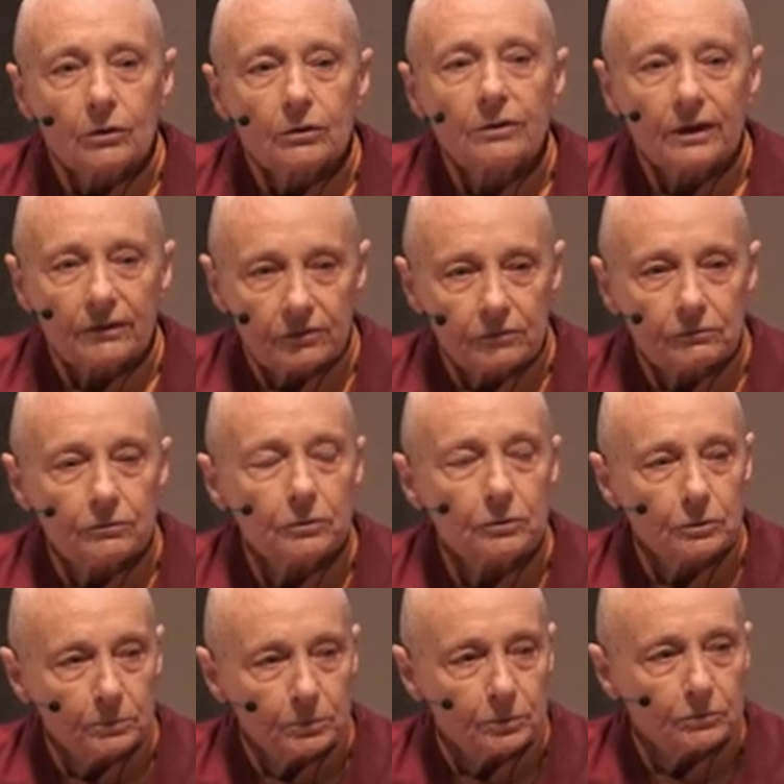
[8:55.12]
That's the Four
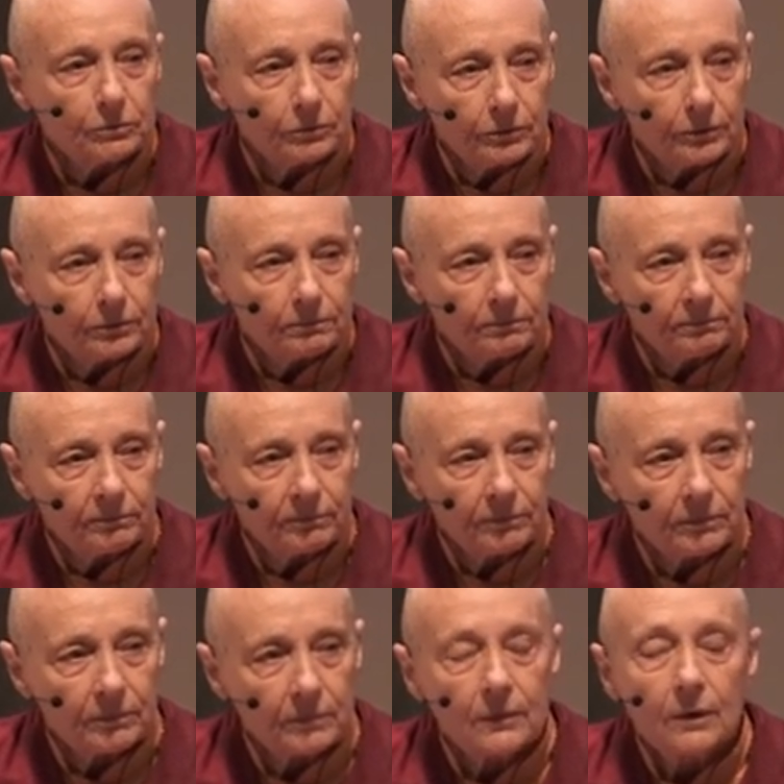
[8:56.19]
Noble Truths.
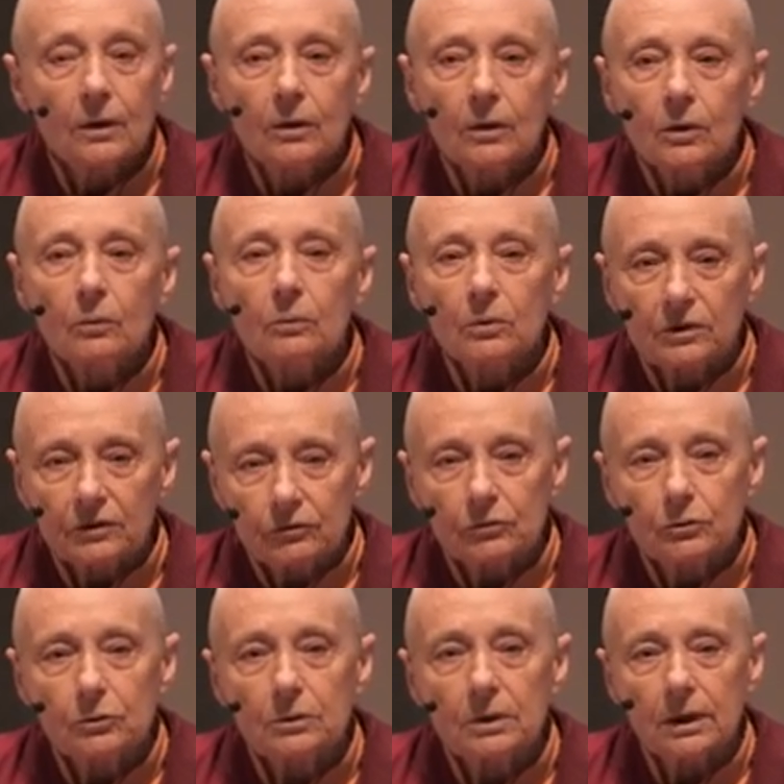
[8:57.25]
What is
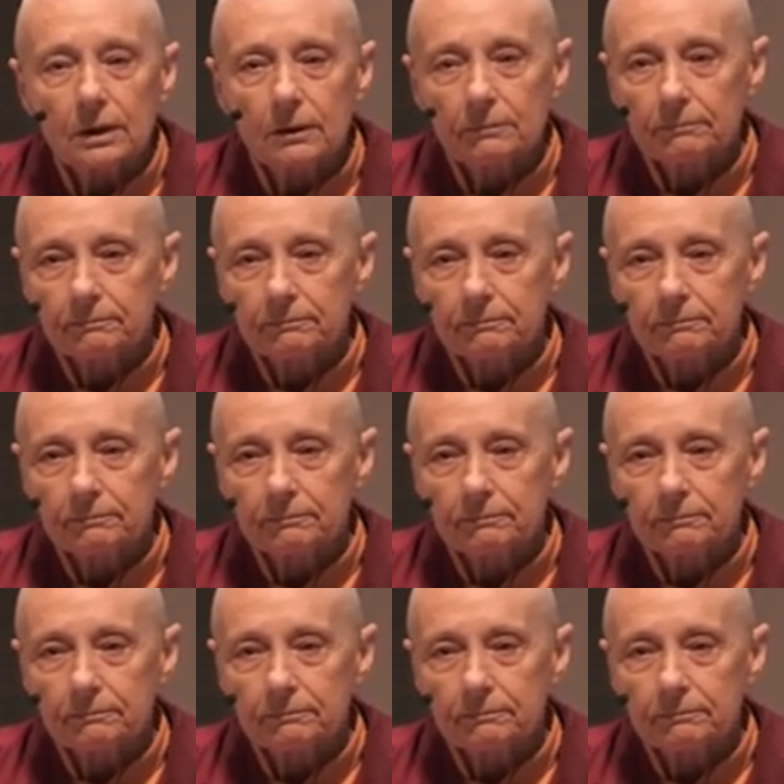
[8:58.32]
dukkha?